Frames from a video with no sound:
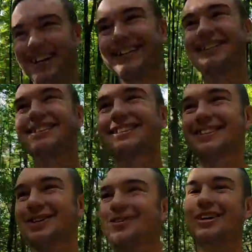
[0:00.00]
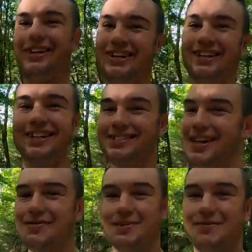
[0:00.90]
yeah. Sweet. Let's
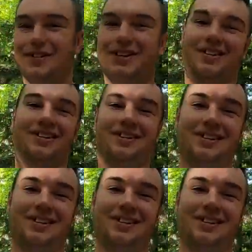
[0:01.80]
have some fun.